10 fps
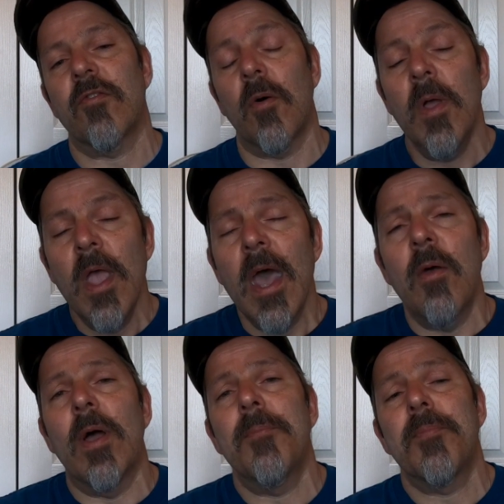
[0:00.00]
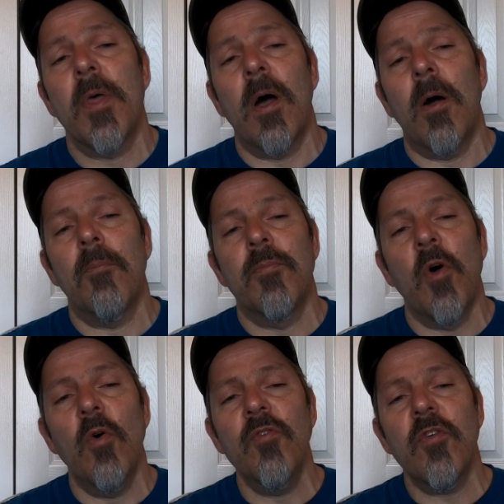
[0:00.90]
So anyway,
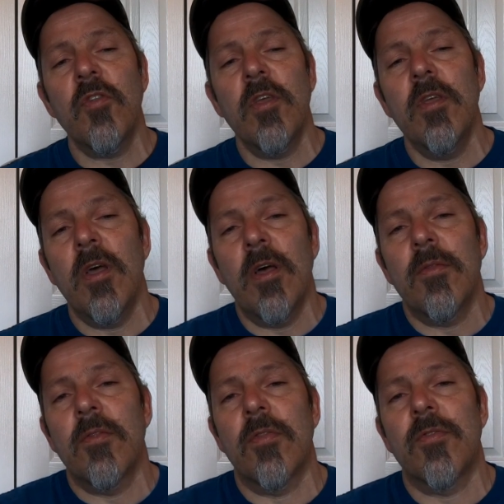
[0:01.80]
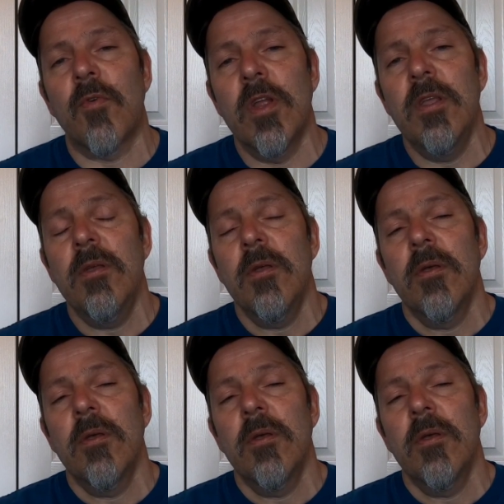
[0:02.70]
those are the three